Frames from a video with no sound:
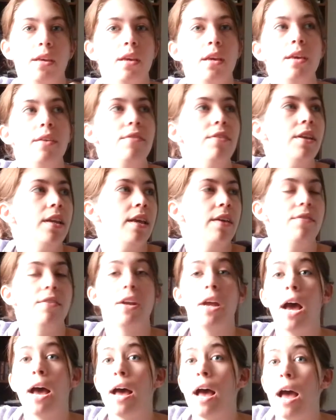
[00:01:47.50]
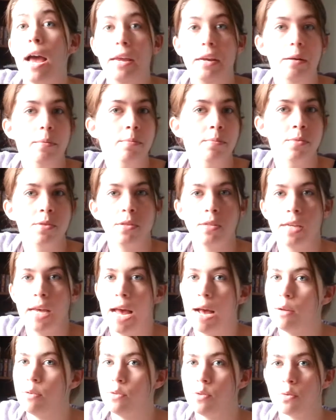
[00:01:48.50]
even items,
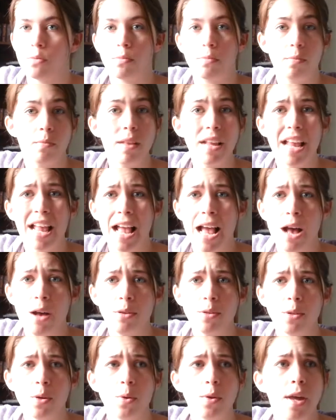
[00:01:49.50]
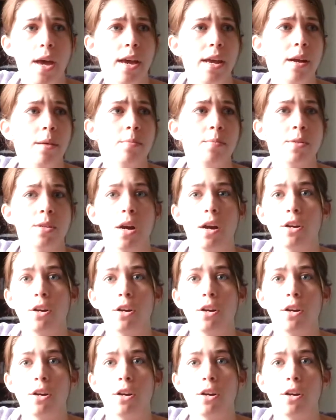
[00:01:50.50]
household items,